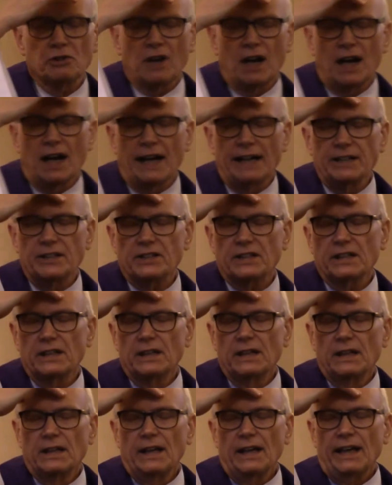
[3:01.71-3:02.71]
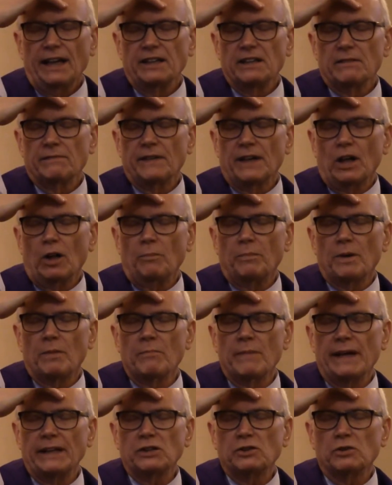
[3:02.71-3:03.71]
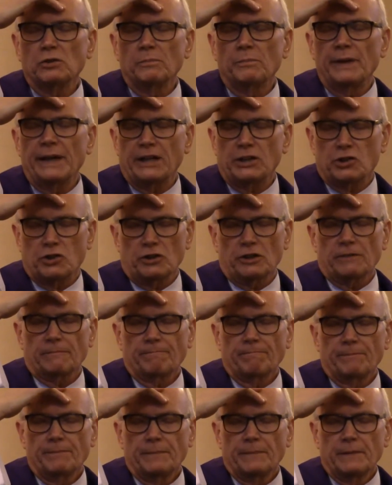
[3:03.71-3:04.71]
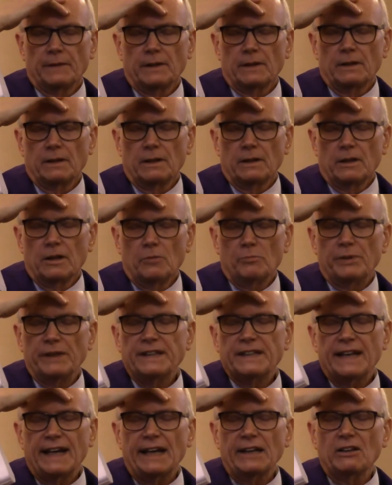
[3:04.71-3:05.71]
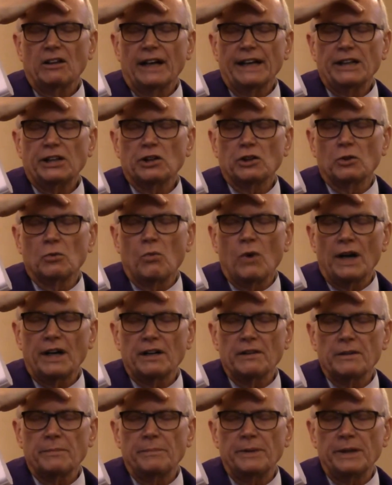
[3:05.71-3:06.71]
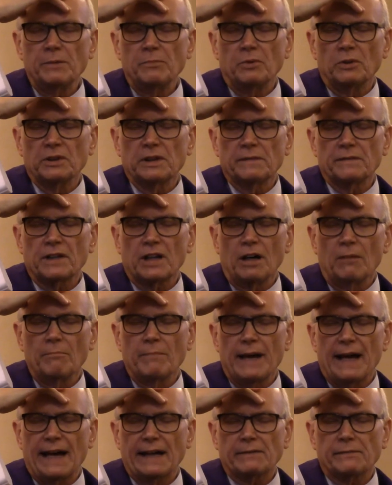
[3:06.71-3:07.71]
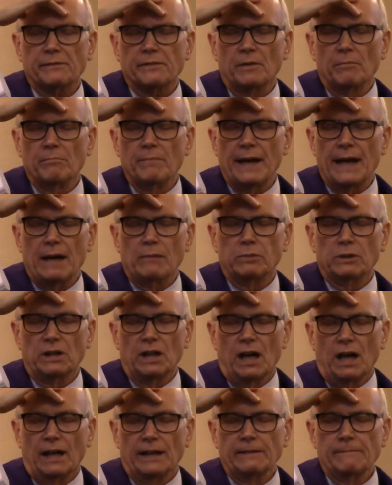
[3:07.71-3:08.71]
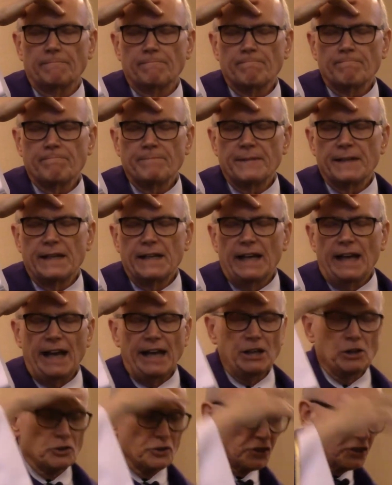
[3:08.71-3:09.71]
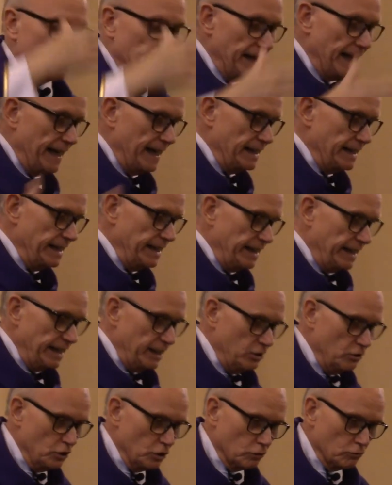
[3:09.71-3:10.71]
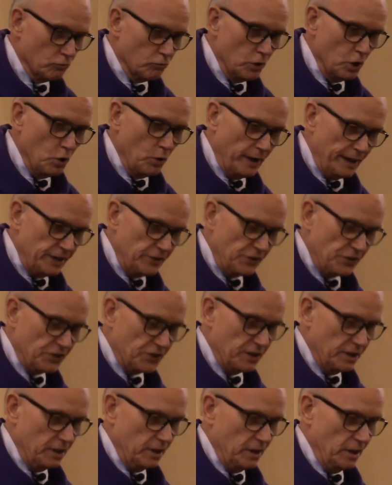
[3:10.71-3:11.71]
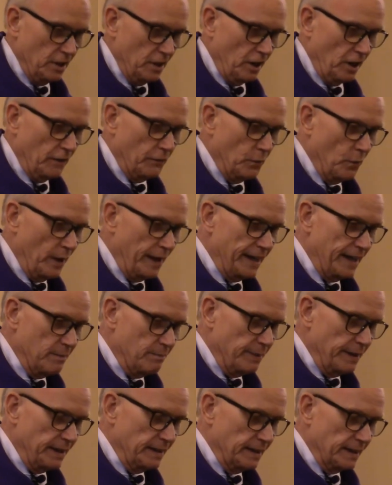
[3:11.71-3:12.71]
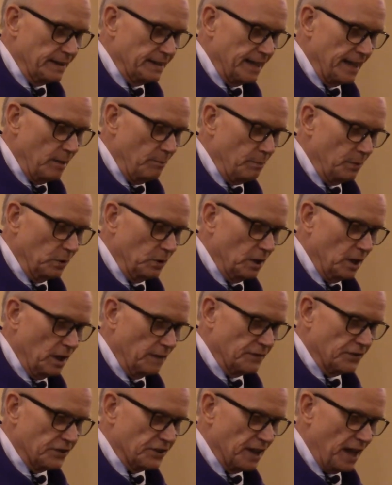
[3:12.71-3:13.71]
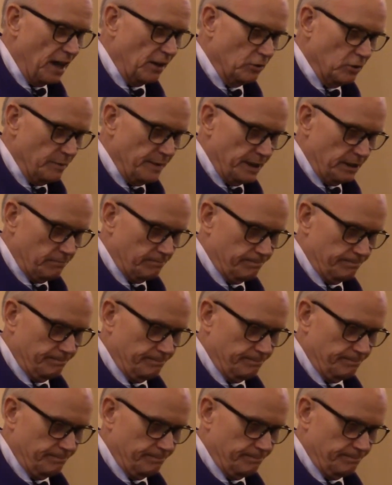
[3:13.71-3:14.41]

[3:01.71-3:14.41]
your eyes and develop a mental picture. Pretend like you're one of the people that have come back from Babylon and you're standing in the ruins of what had been the Temple of Solomon.